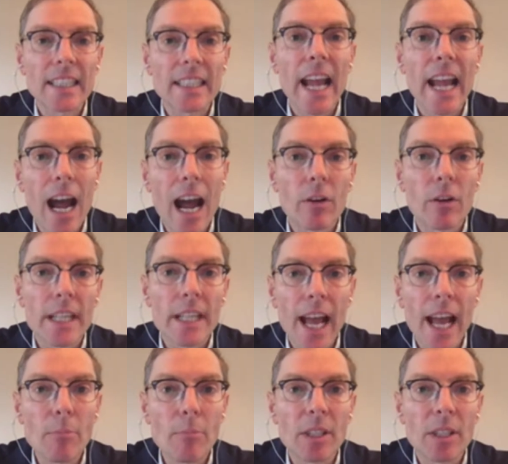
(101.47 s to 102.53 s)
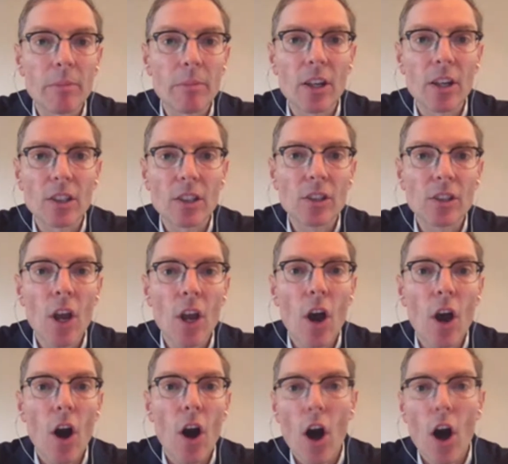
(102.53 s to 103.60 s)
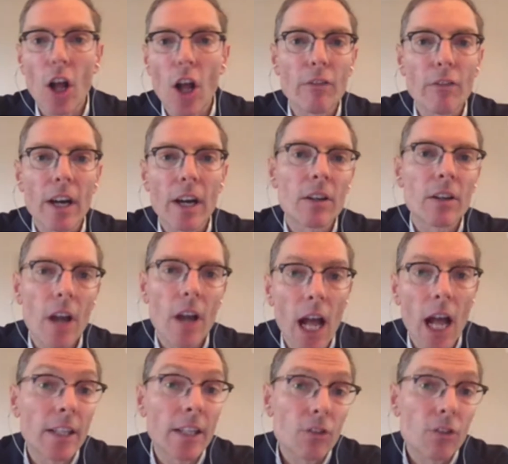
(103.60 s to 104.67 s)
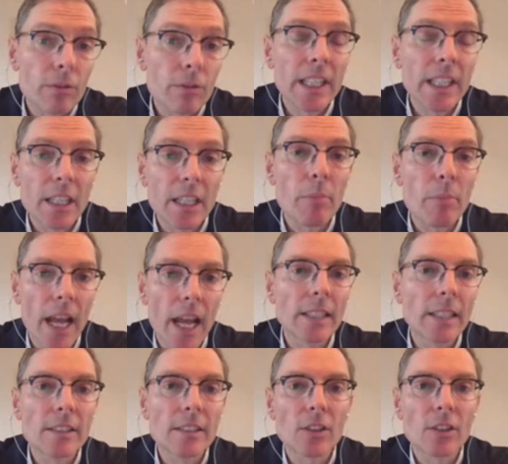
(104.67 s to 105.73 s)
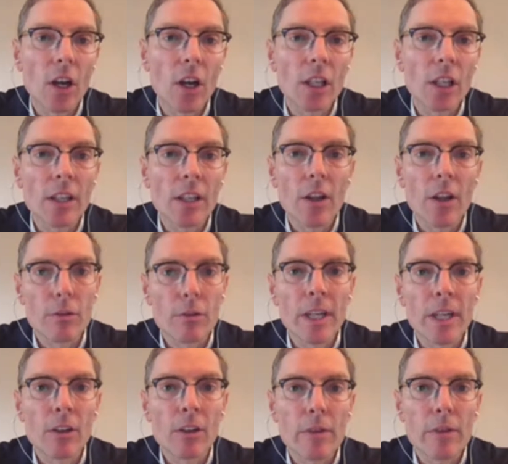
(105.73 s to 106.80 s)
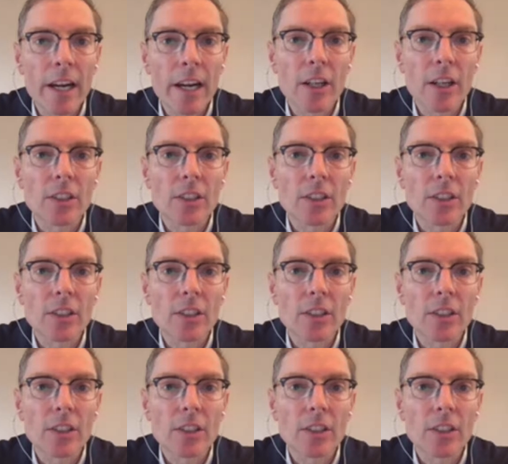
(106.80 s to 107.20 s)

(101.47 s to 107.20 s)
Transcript: how it happened because all of our knowledge really depends on the written record.